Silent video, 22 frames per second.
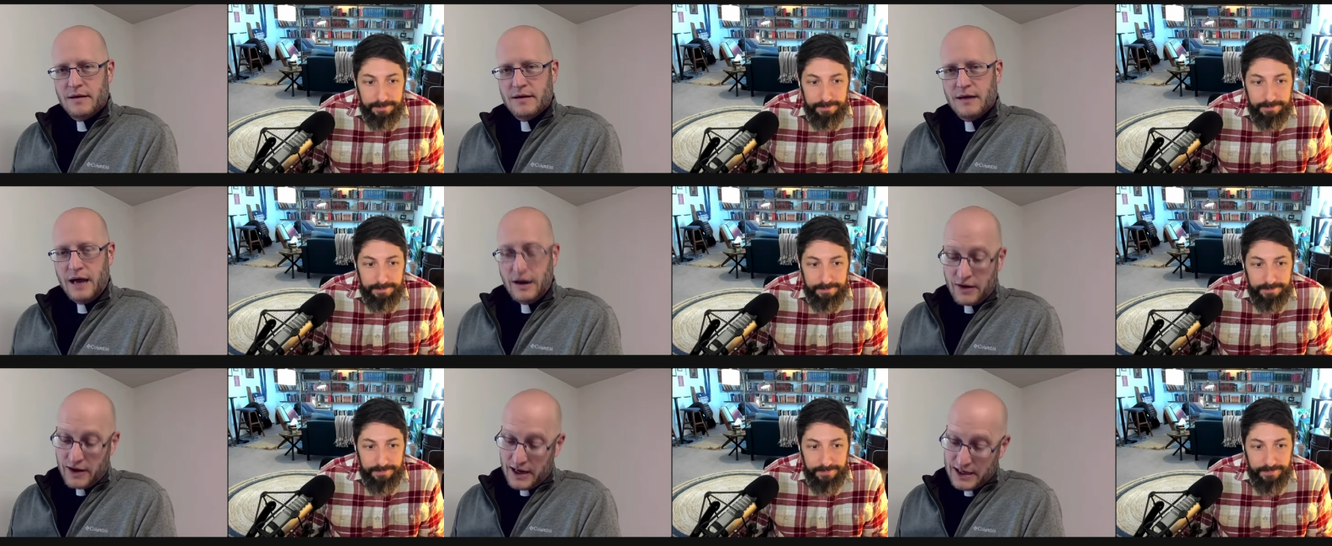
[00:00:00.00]

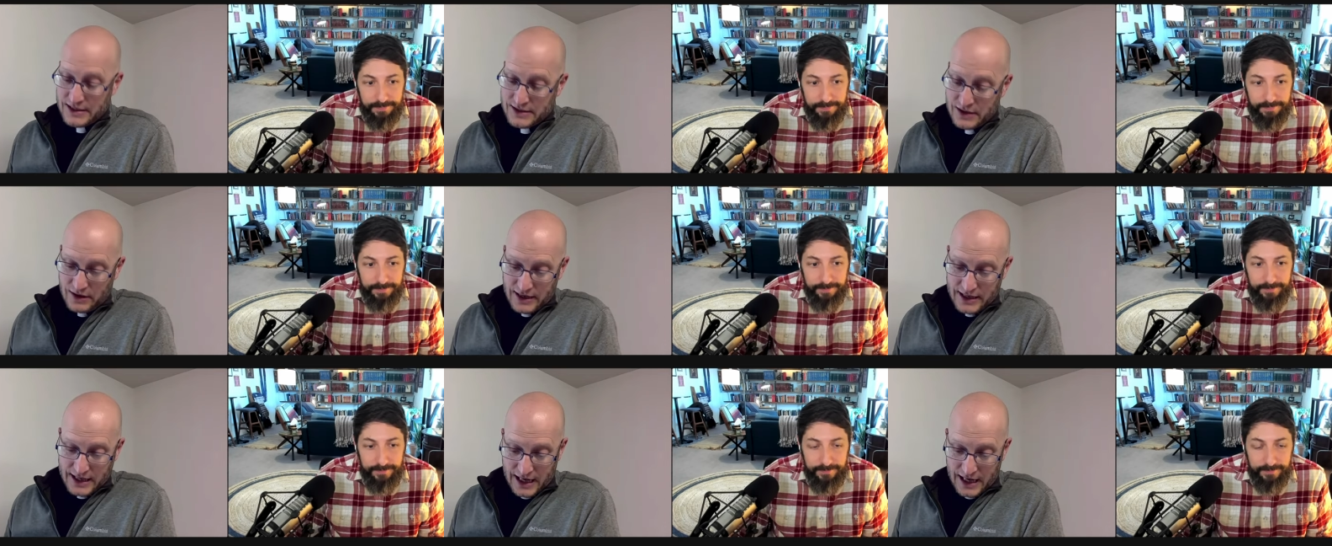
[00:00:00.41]
Speaker 1: I don't know. That's
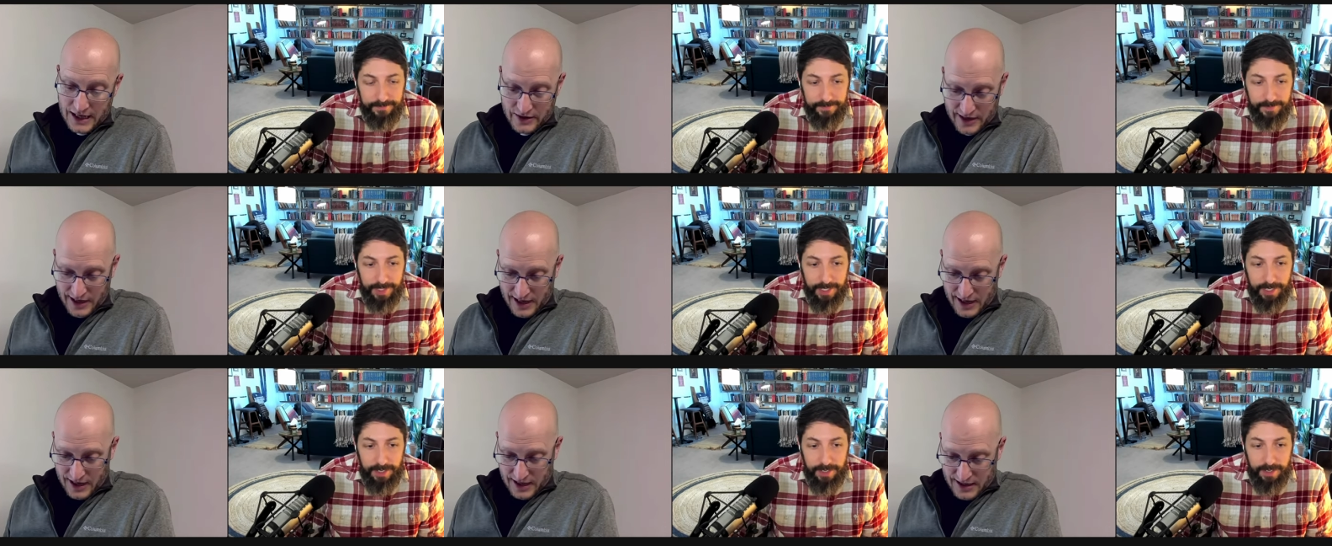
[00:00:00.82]
all I got.
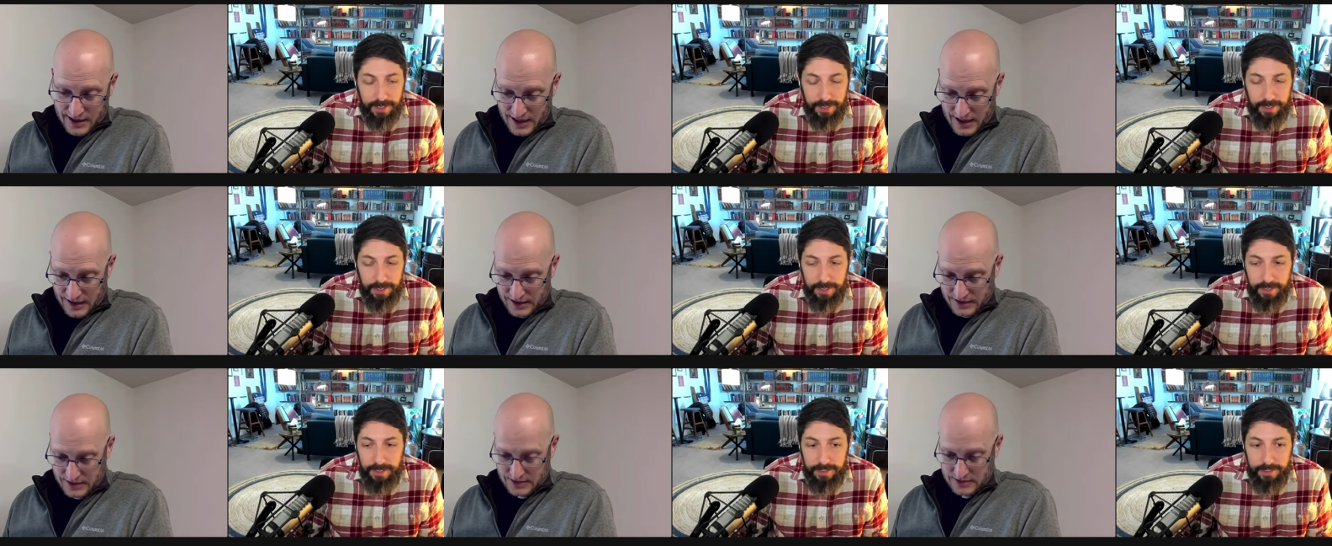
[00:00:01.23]
You got anything
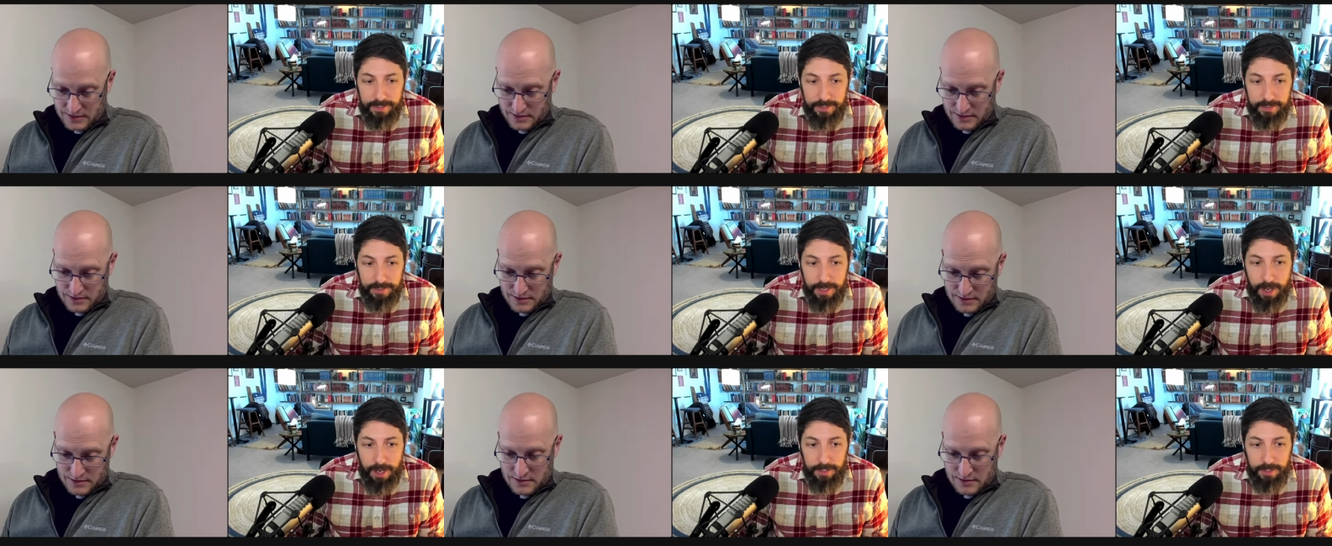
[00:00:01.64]
else?
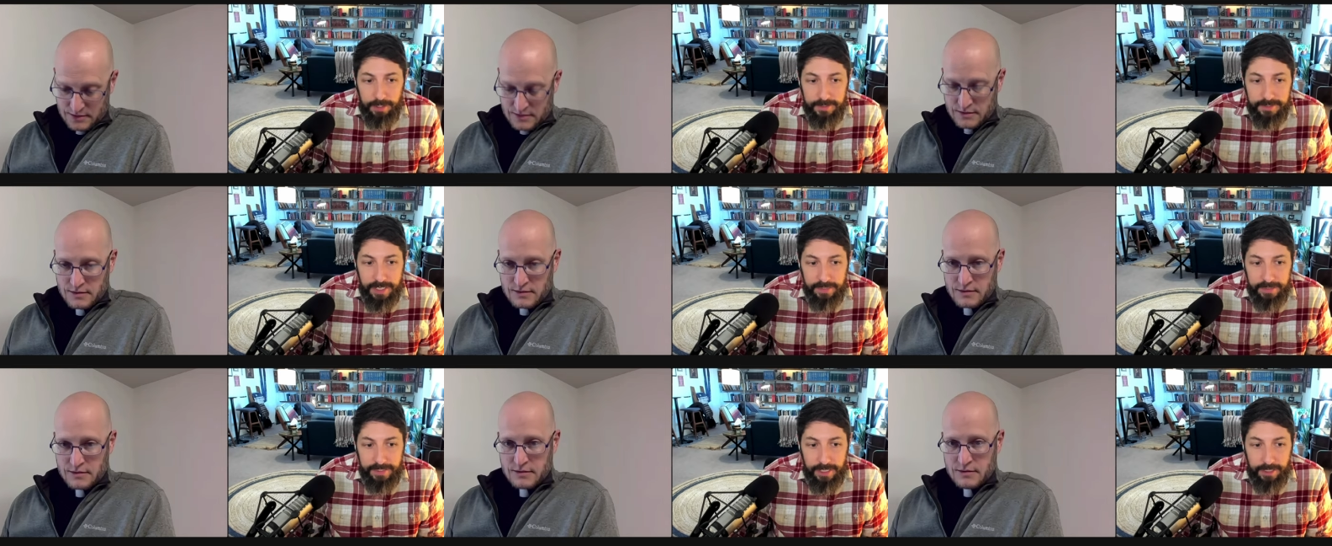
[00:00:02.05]
Speaker 2: No,
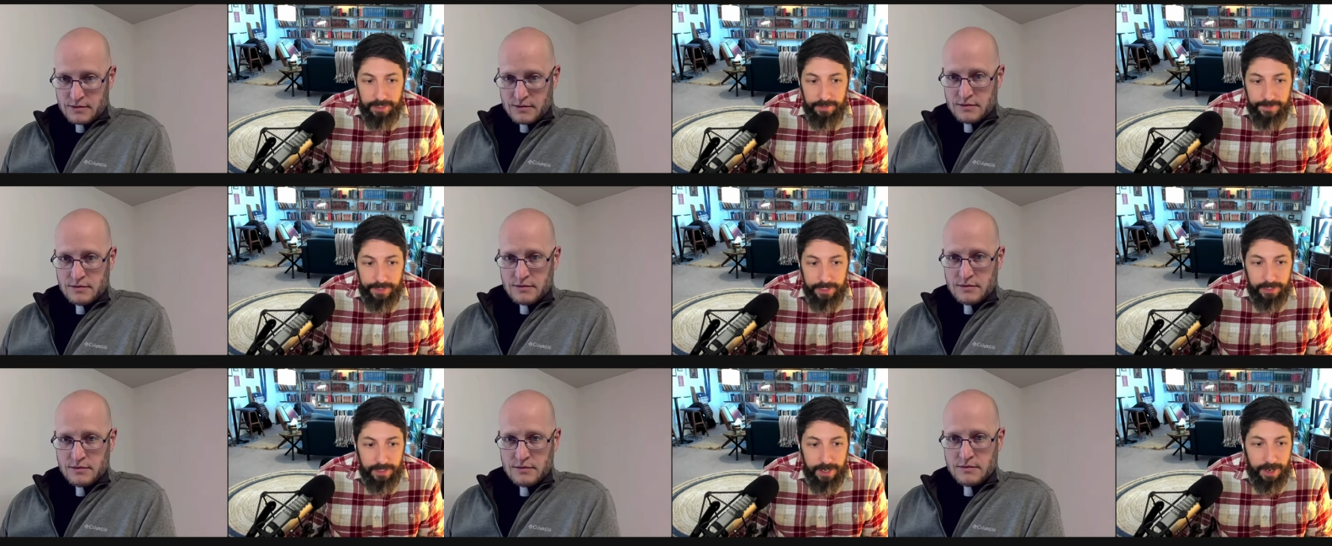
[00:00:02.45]
you take the
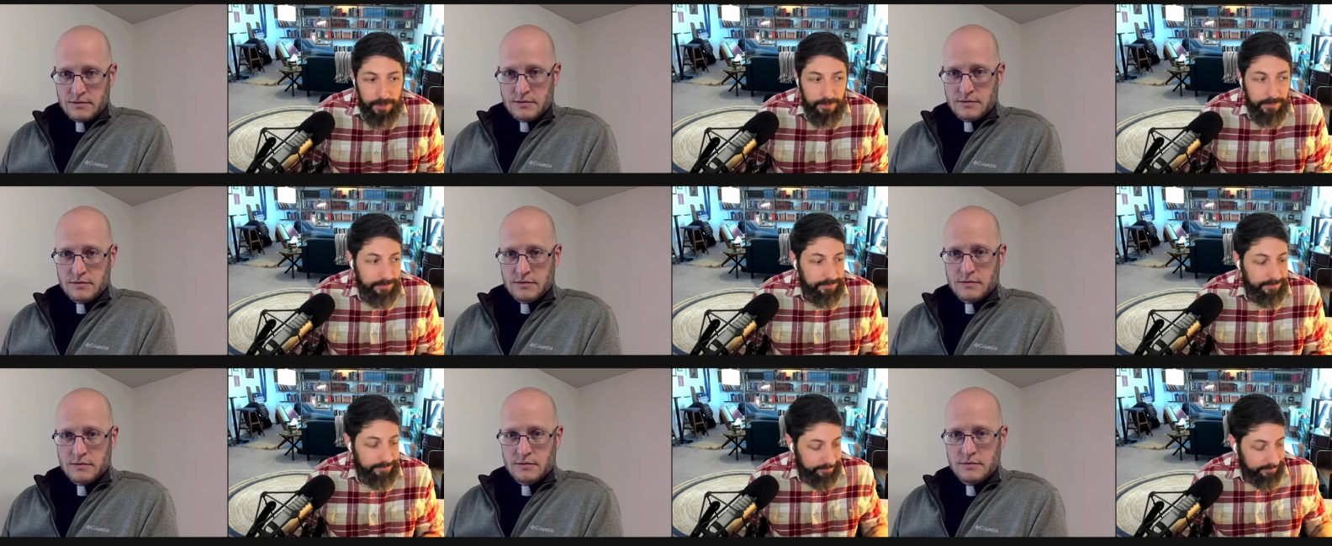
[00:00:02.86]
elevator
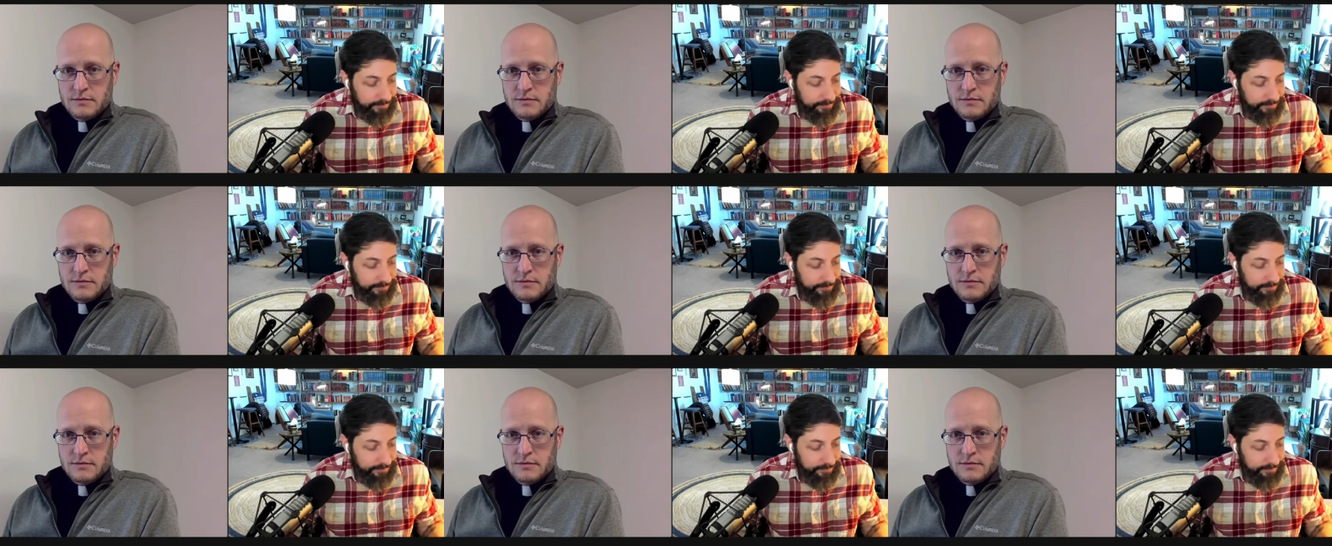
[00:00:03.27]
out.